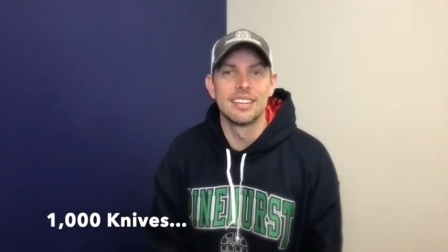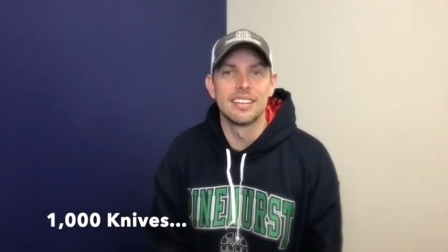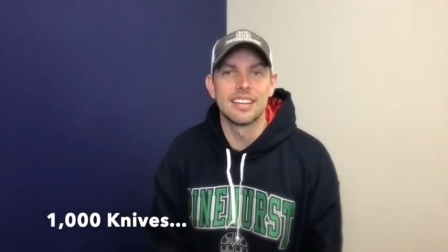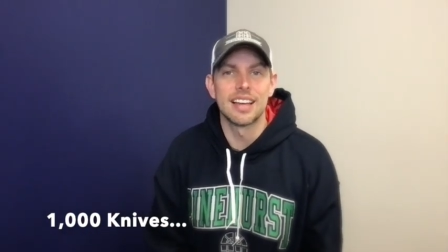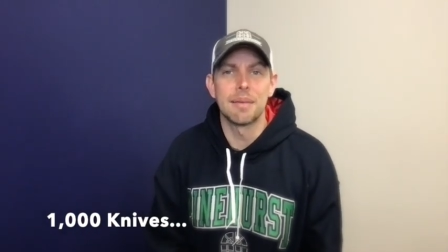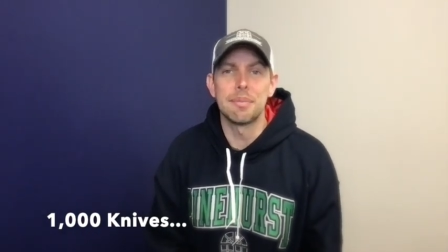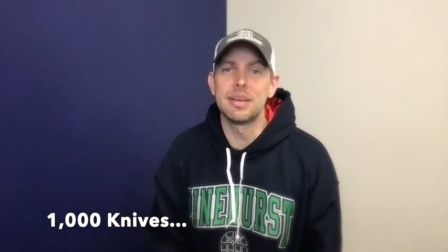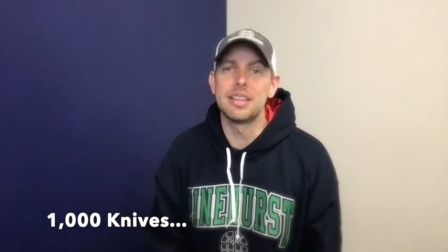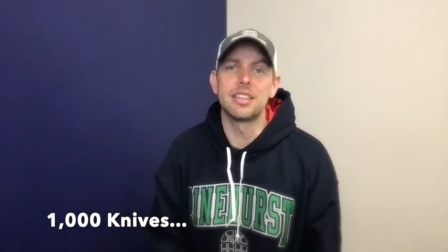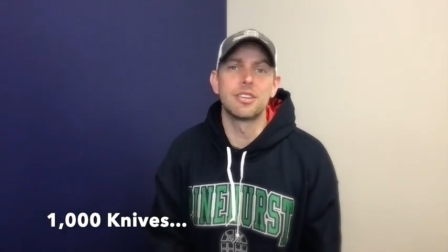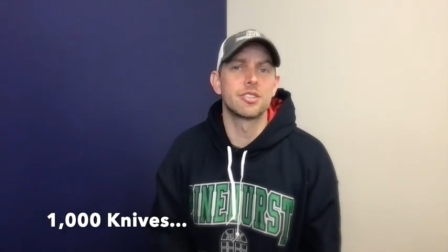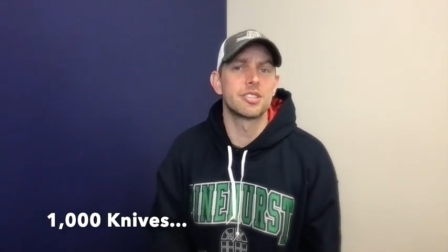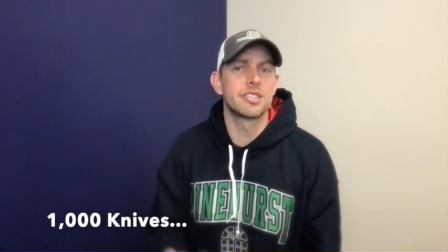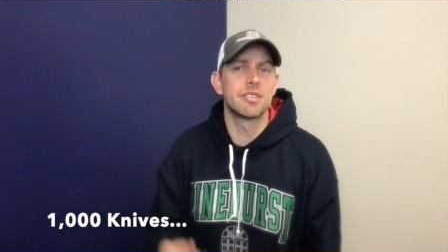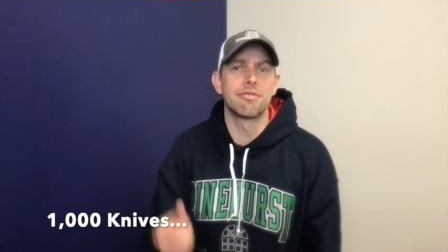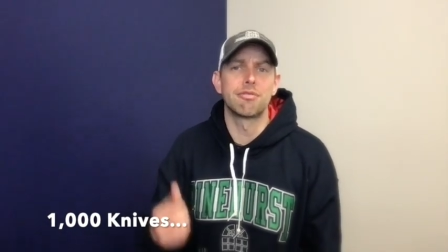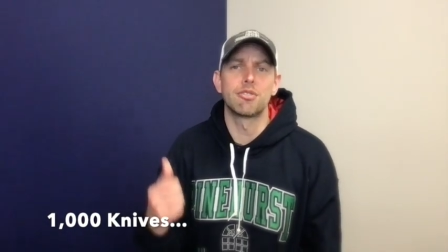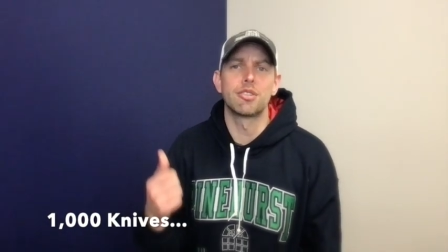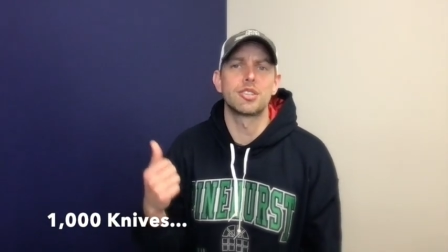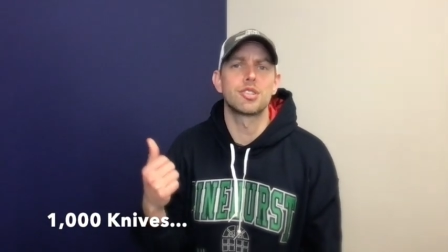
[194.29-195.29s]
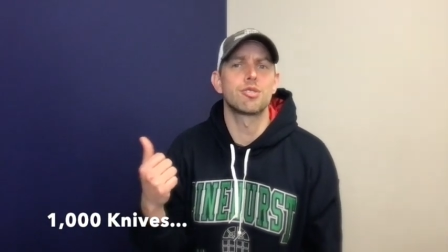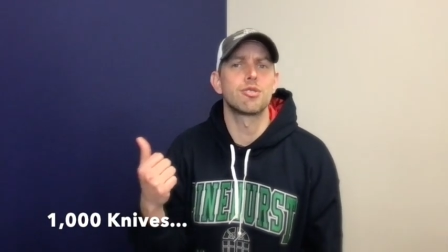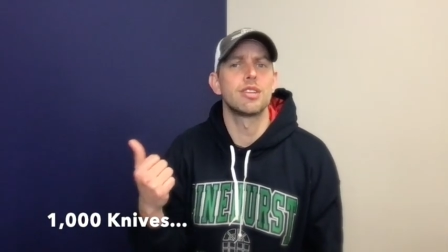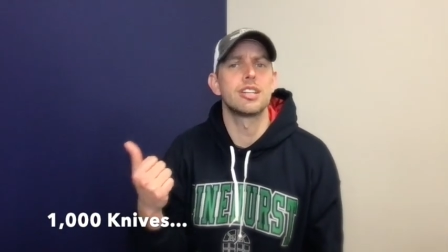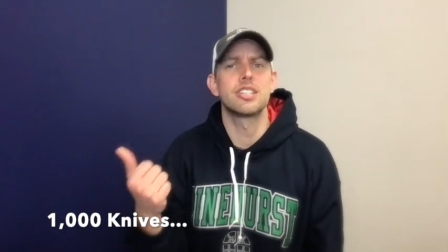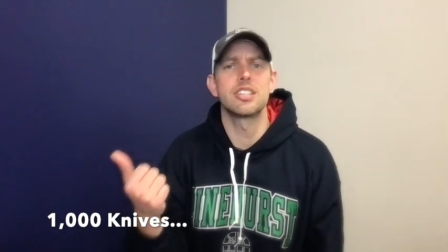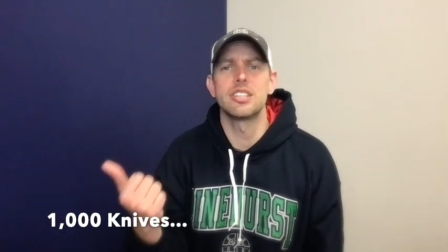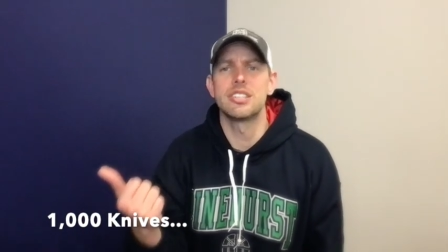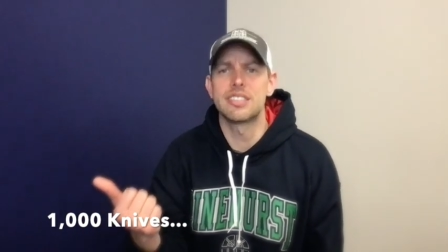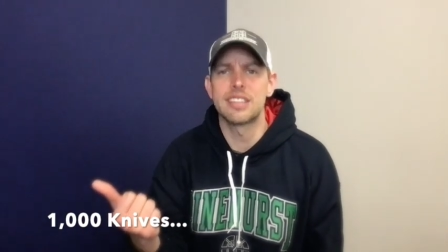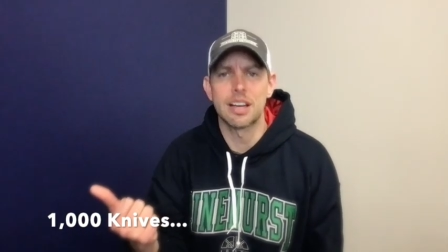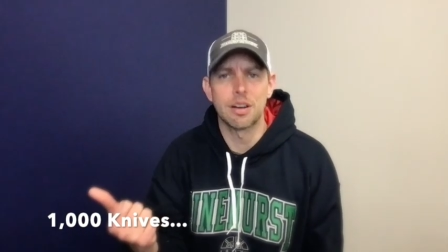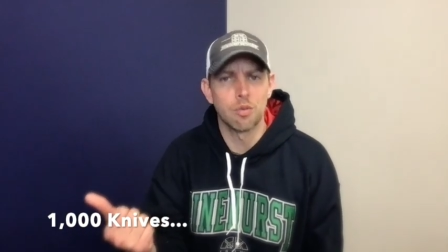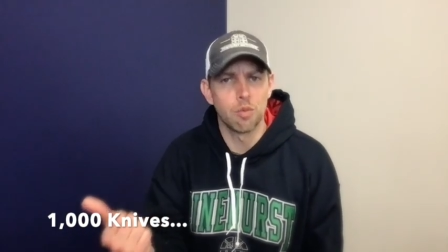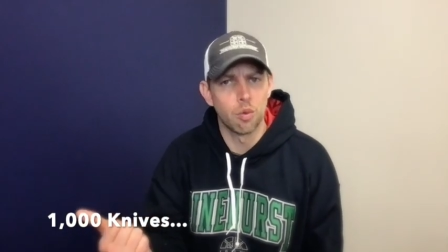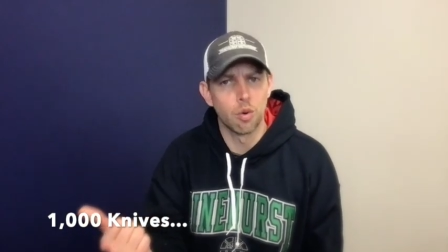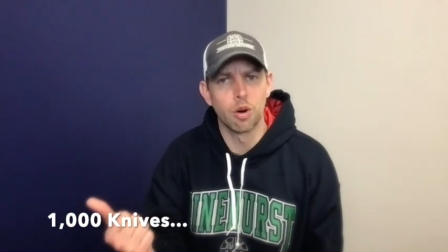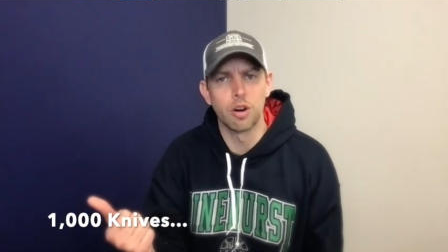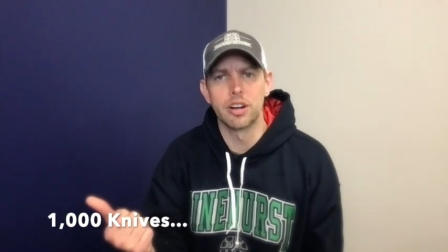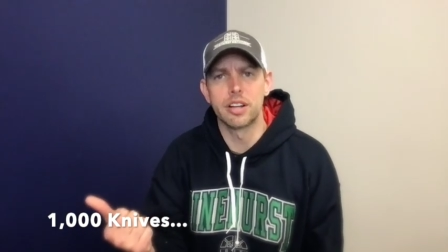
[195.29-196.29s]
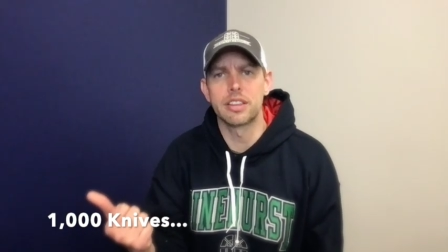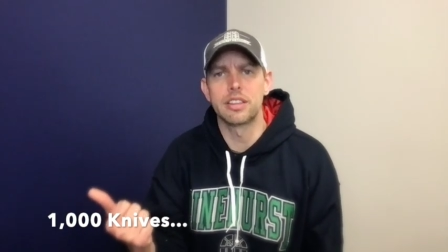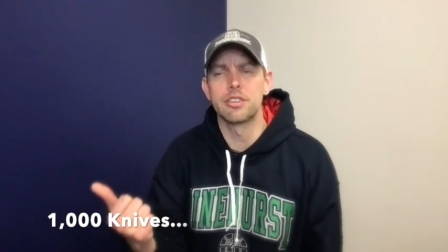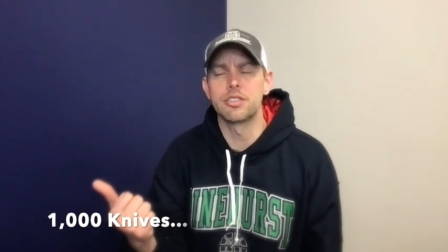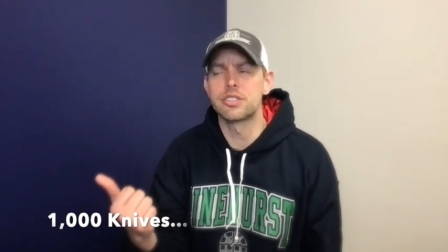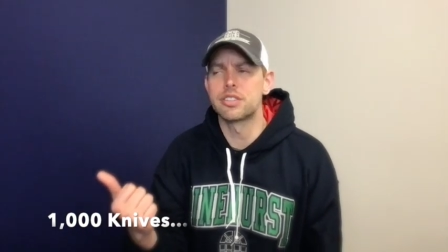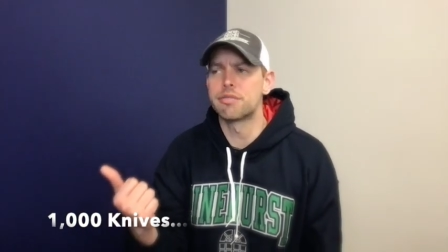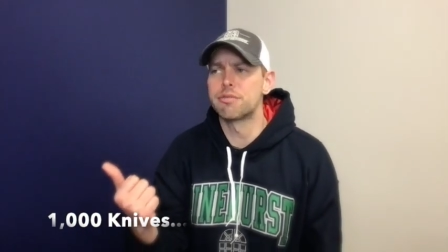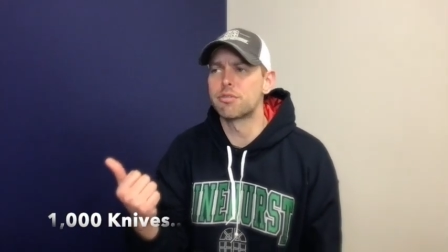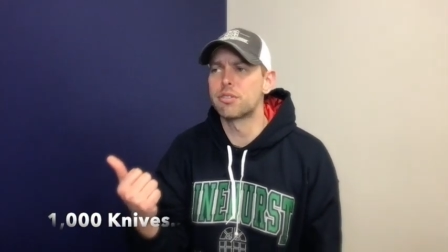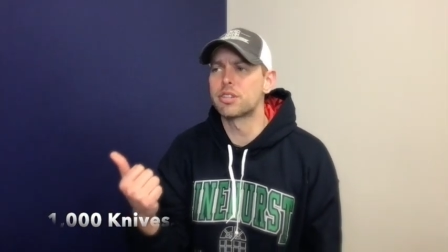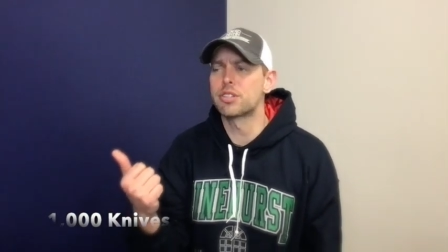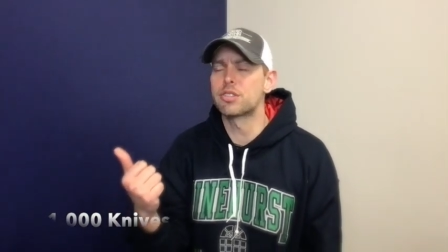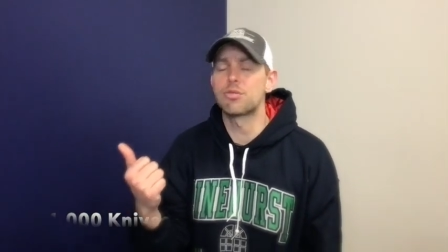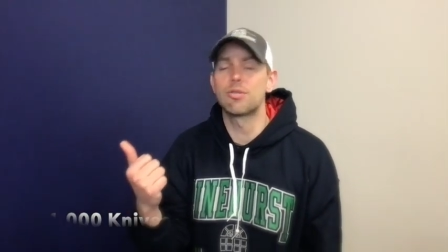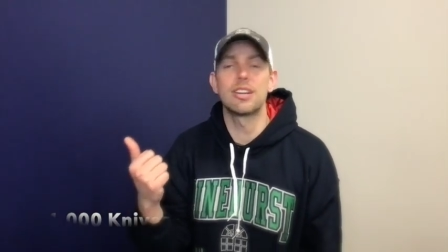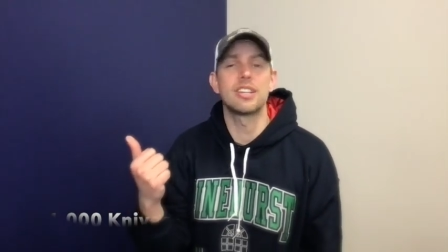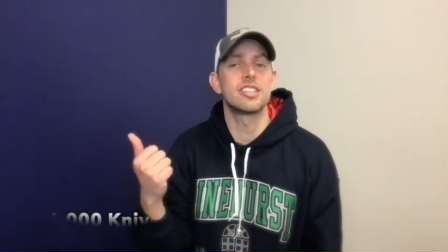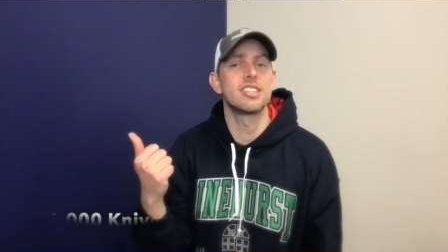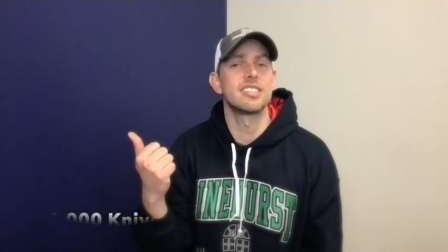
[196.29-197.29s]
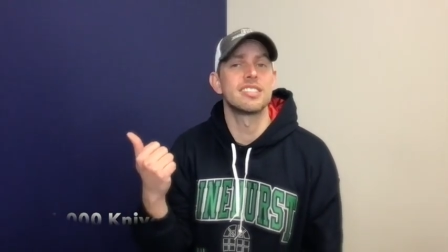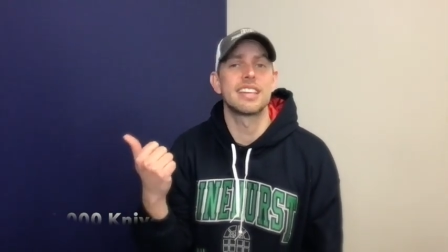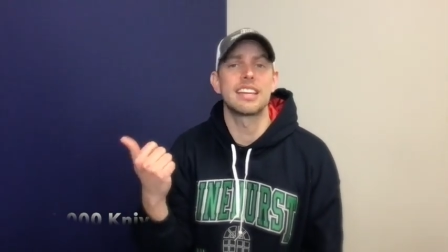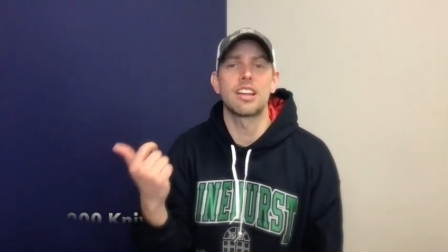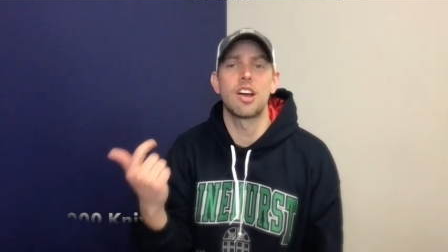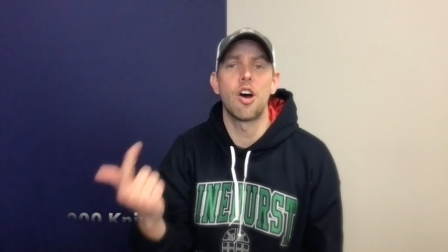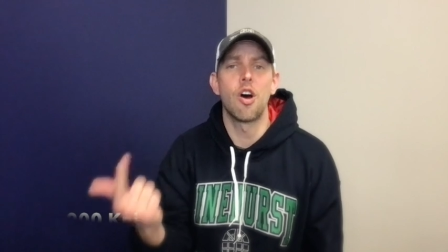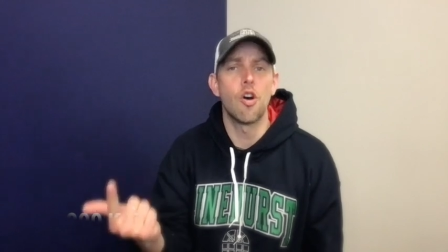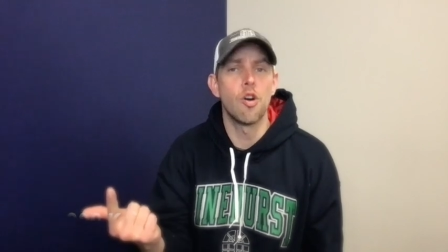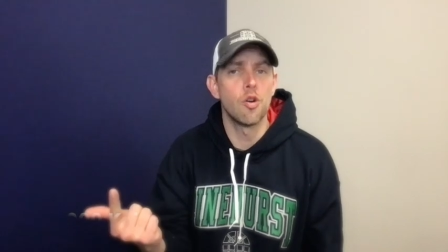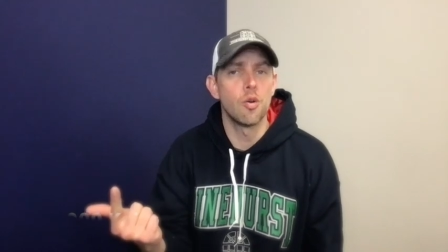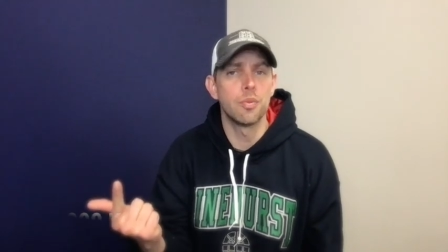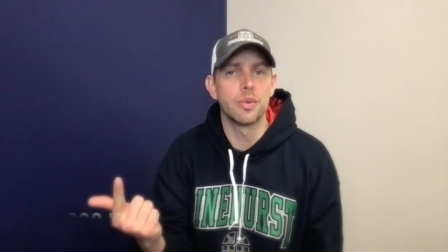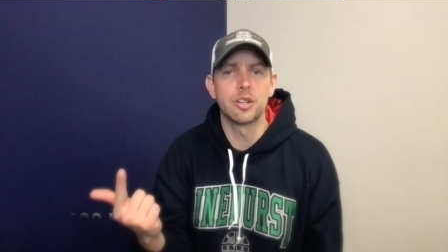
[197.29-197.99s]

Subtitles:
I mean, there's the frustrations at work. There's the frustrations at home.